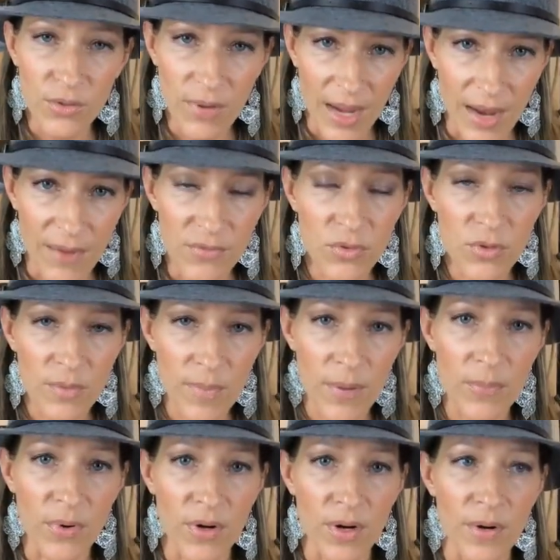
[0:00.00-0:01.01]
you have to
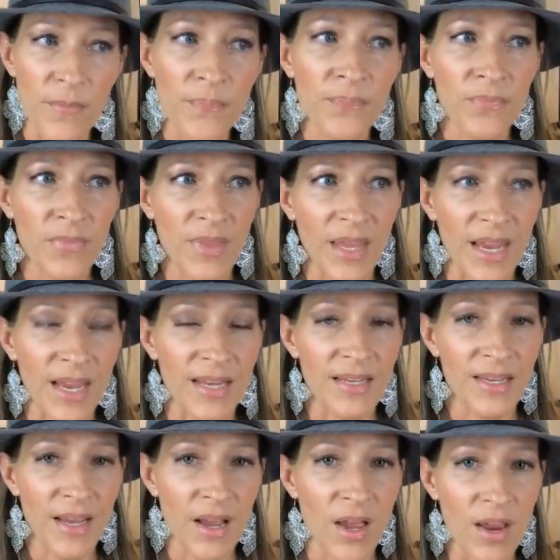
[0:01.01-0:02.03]
remember that
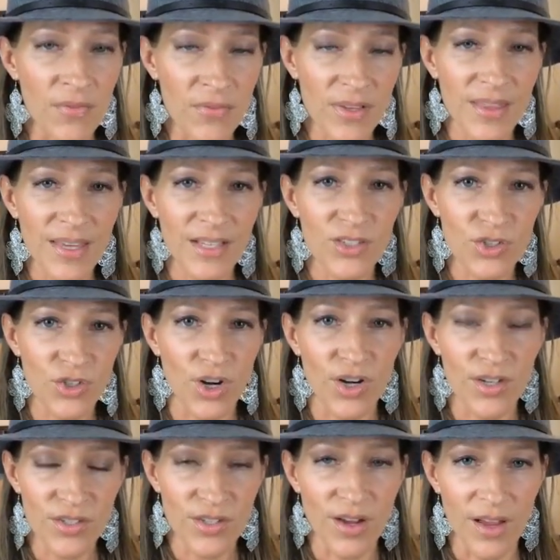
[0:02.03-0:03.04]
everything
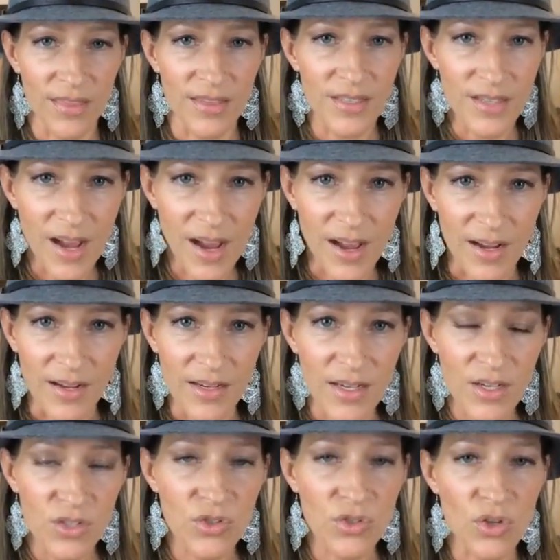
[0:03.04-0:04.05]
starts on the tongue.
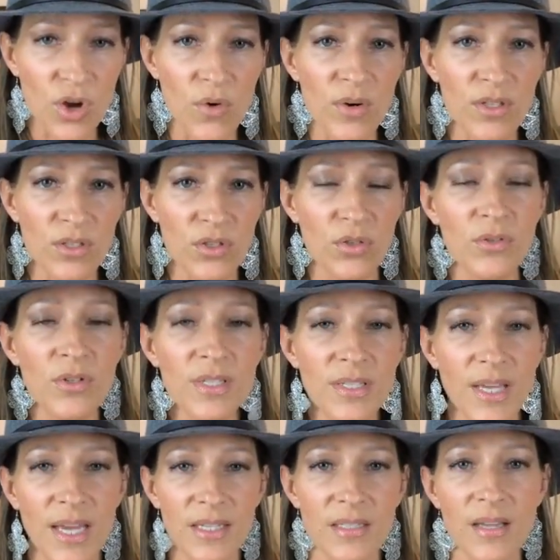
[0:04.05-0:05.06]
So as soon as
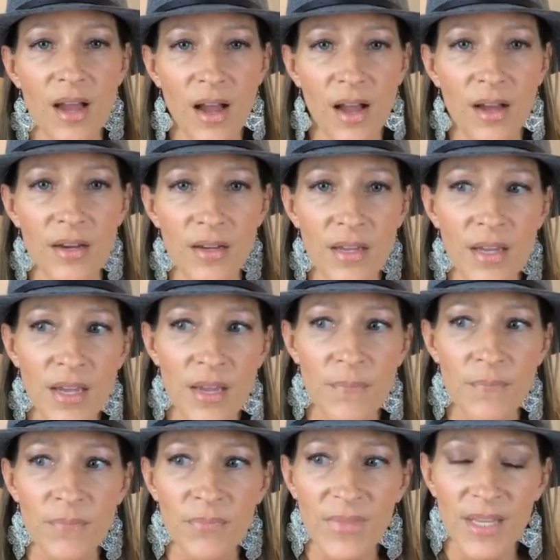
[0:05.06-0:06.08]
that tongue
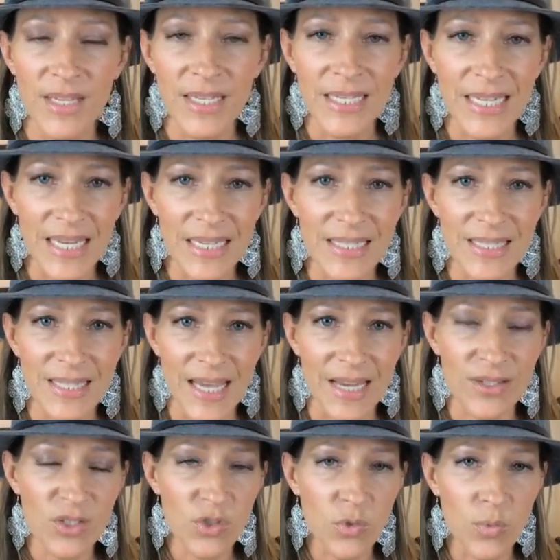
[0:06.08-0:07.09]
gets
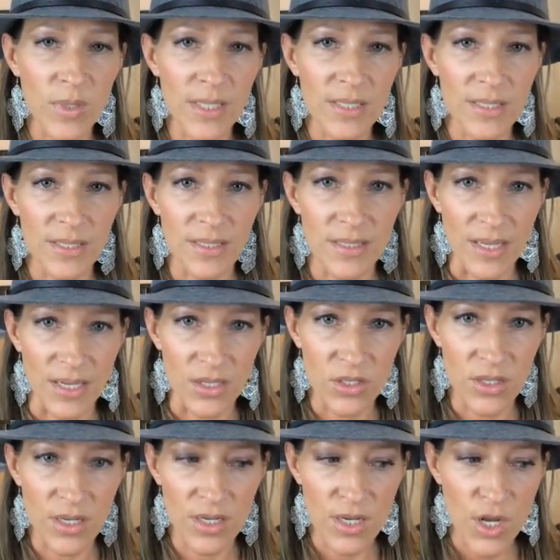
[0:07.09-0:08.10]
that sweet
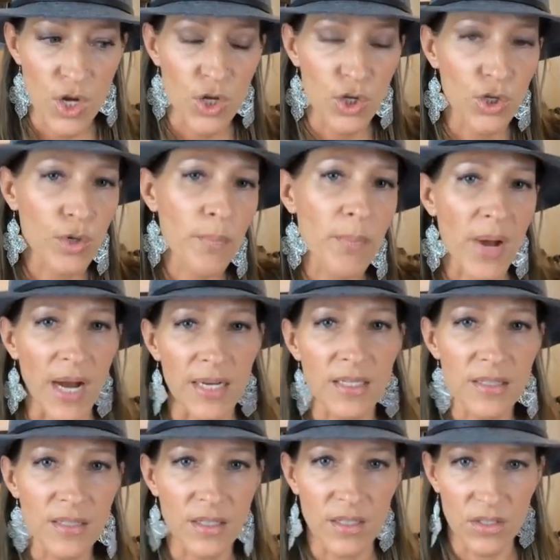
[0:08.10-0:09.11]
sensation, your
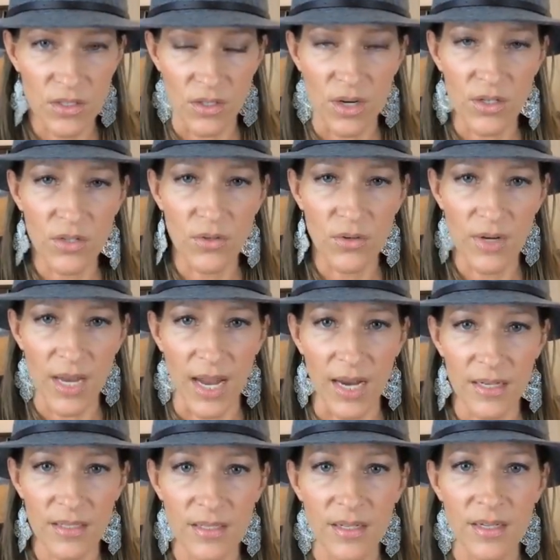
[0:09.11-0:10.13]
body's gonna start to
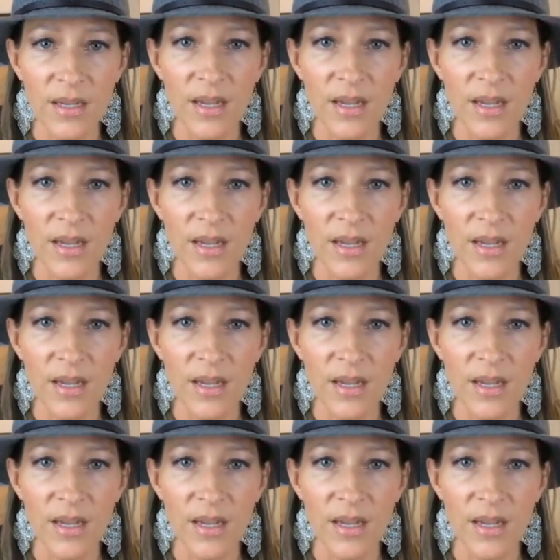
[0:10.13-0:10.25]
react